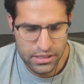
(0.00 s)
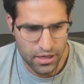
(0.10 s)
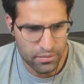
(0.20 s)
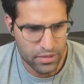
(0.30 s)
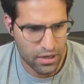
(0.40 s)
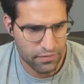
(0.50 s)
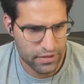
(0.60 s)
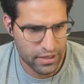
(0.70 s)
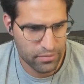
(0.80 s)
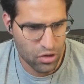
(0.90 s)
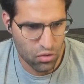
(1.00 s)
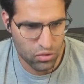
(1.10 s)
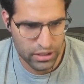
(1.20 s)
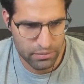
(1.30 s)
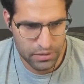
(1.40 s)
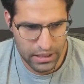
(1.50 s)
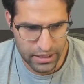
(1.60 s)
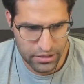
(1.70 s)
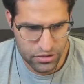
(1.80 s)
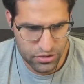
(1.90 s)
Some of them only
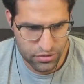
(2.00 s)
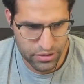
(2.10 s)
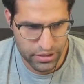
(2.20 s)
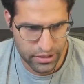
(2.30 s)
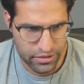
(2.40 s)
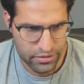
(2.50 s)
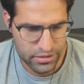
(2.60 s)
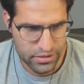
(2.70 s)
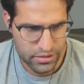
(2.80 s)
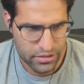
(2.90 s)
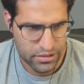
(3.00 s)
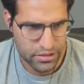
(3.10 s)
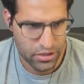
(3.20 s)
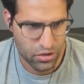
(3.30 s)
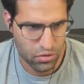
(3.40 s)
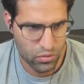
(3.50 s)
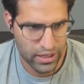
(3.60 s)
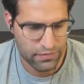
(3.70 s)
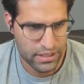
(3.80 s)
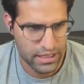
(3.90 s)
played in certain years, so
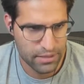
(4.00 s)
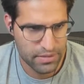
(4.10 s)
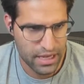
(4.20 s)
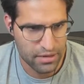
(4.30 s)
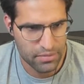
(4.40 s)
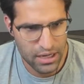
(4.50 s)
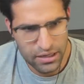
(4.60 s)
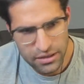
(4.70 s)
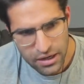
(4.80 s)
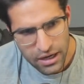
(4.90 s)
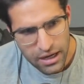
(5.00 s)
we have to keep that in mind.